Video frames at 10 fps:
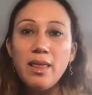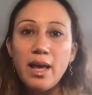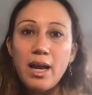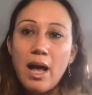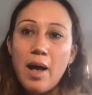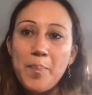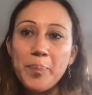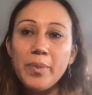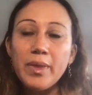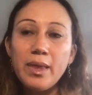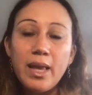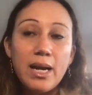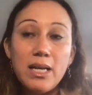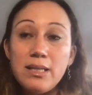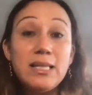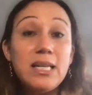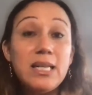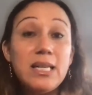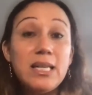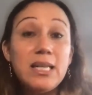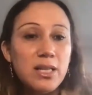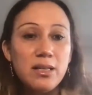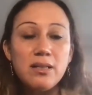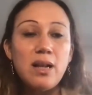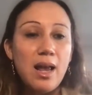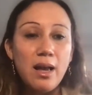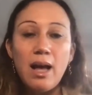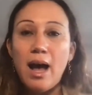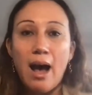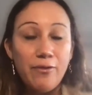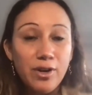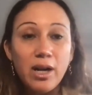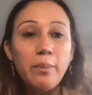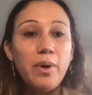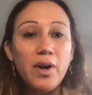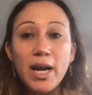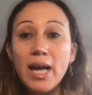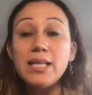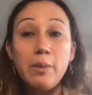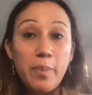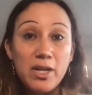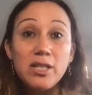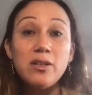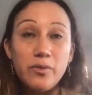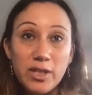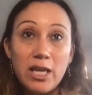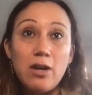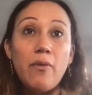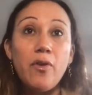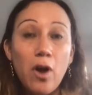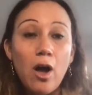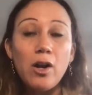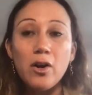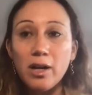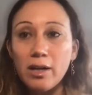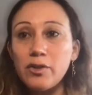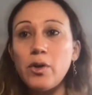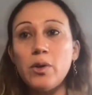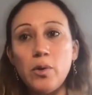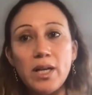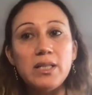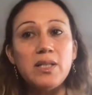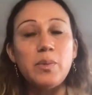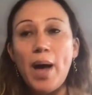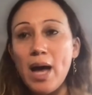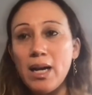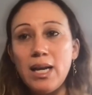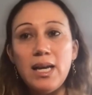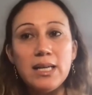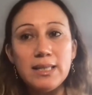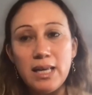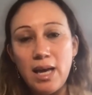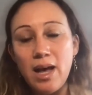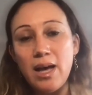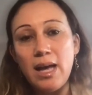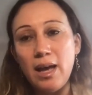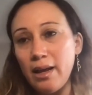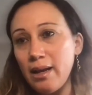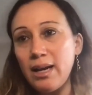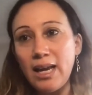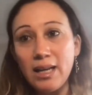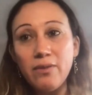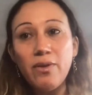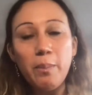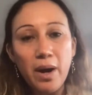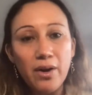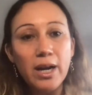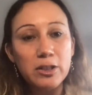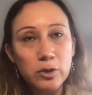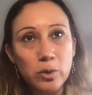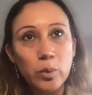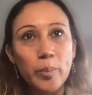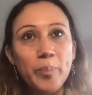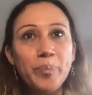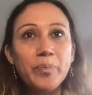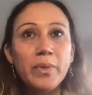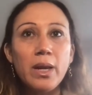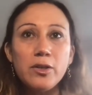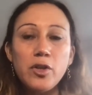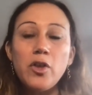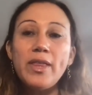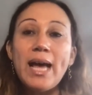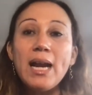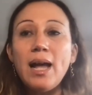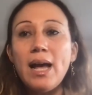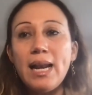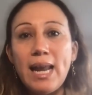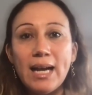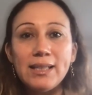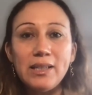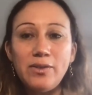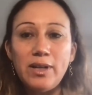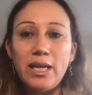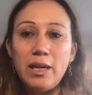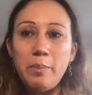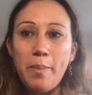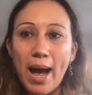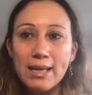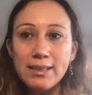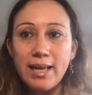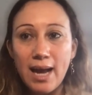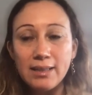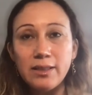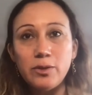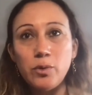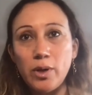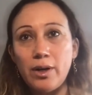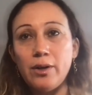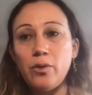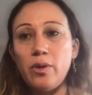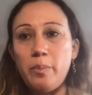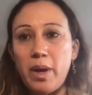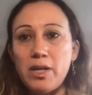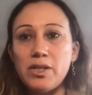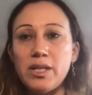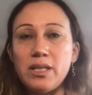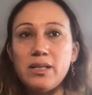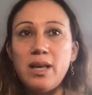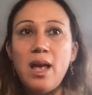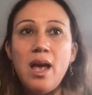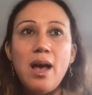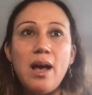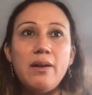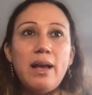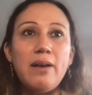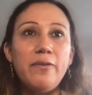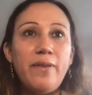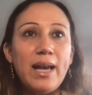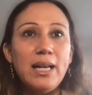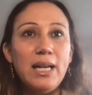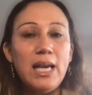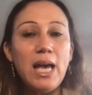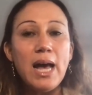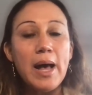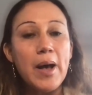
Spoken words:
that is seen in patients like African Americans and patients of skin of color, so including Hispanics, Native Americans too. So that negatively impacts the access to care to the patients. And finally,